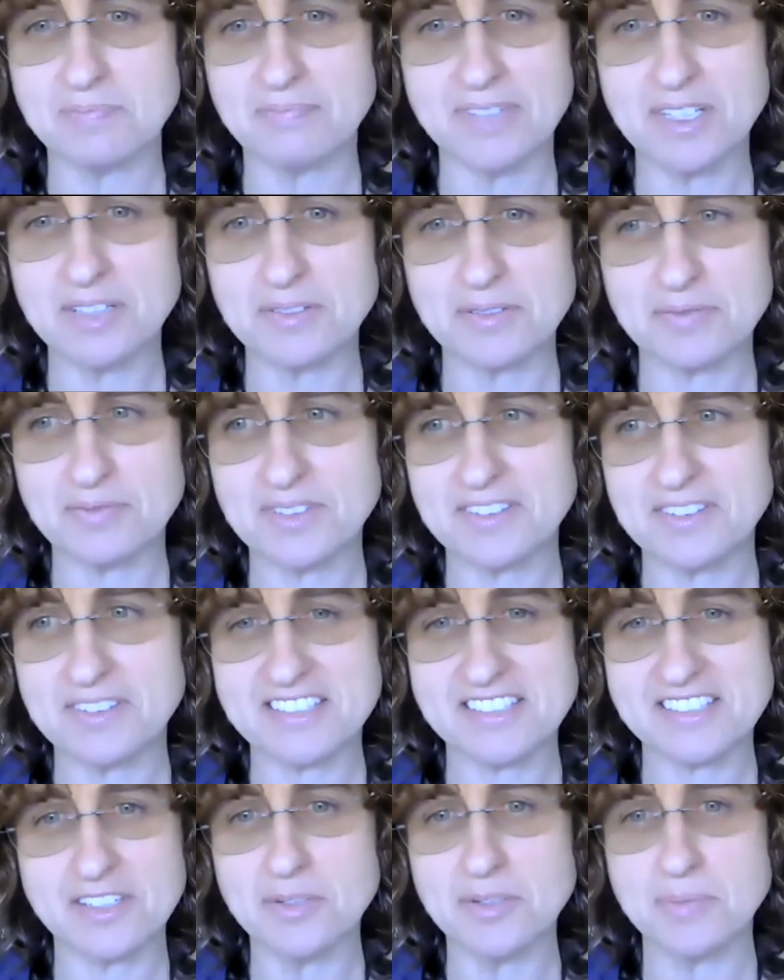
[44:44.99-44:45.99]

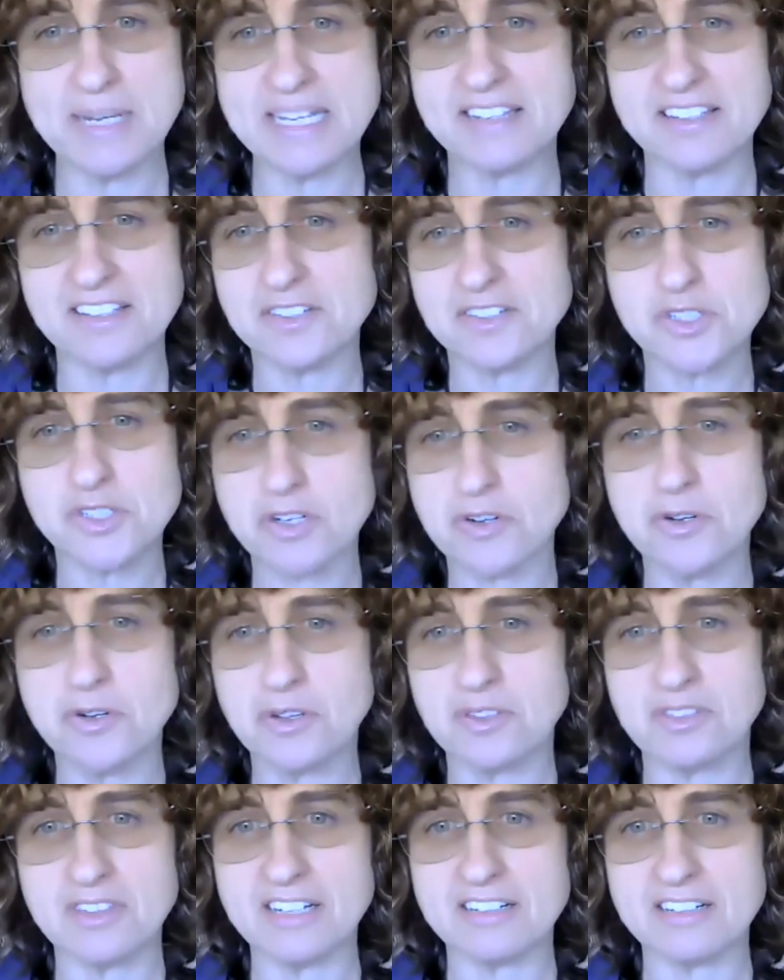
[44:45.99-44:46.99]
You're making a joke
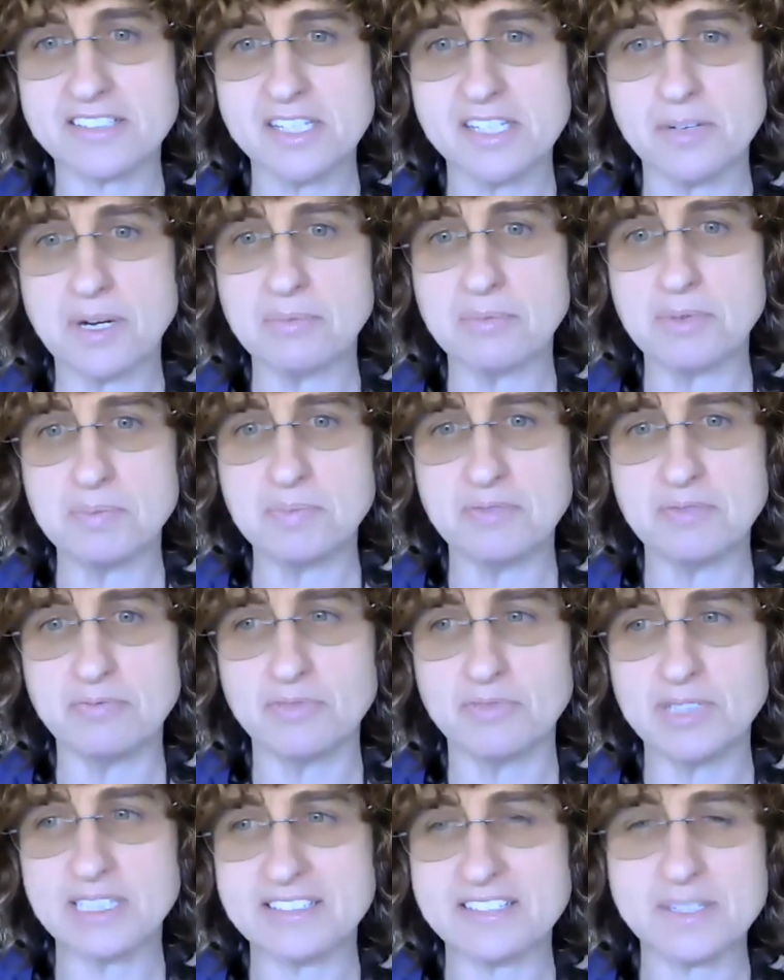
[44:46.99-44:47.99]
there. So I would be
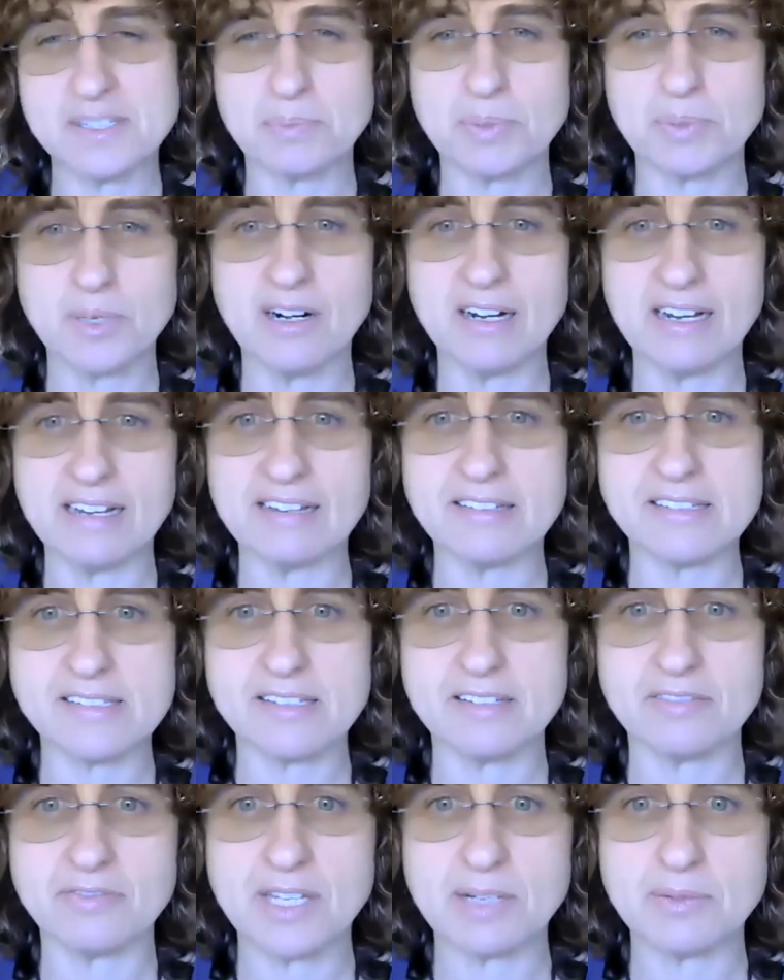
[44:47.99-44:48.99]
really
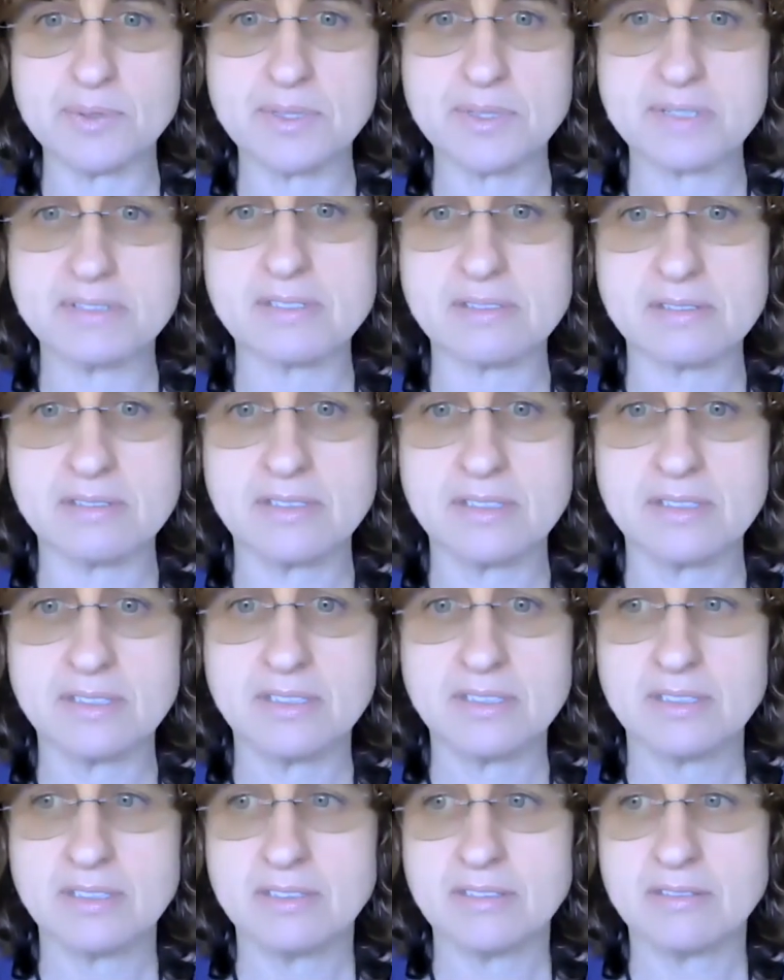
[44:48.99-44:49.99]
surprised if that was
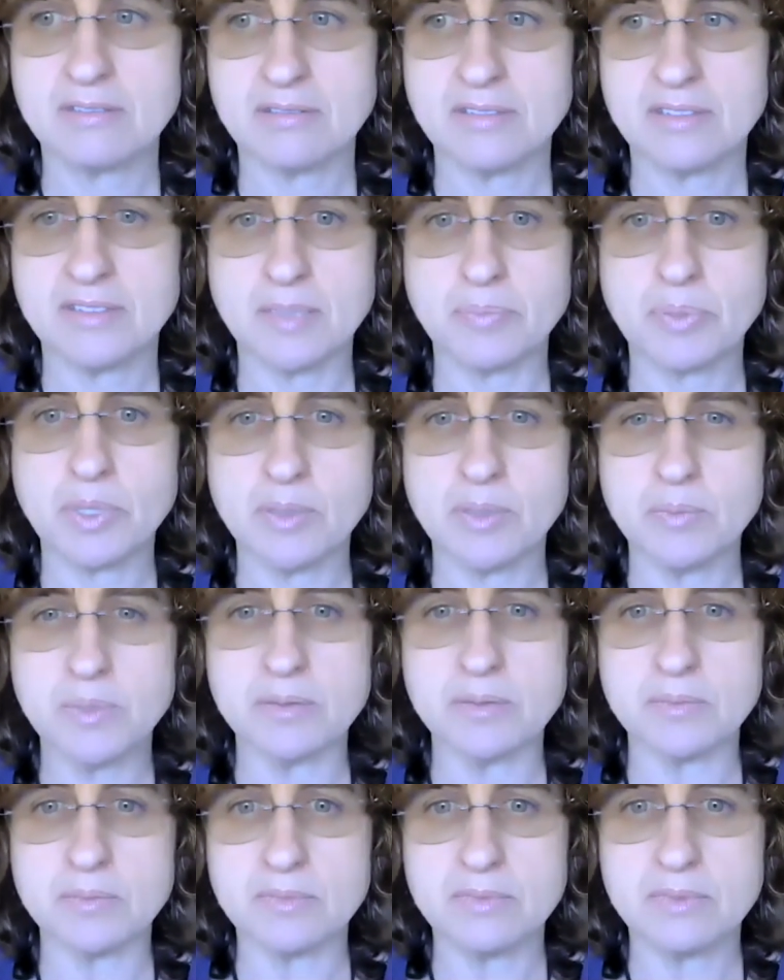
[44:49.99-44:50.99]
a
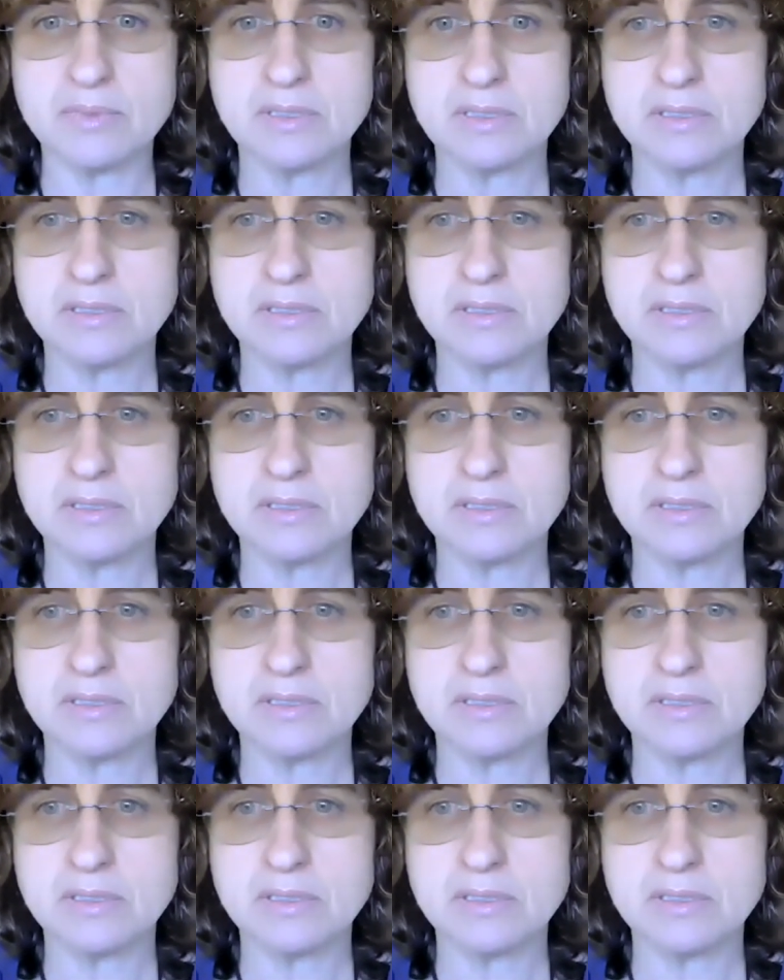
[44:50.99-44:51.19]
problem.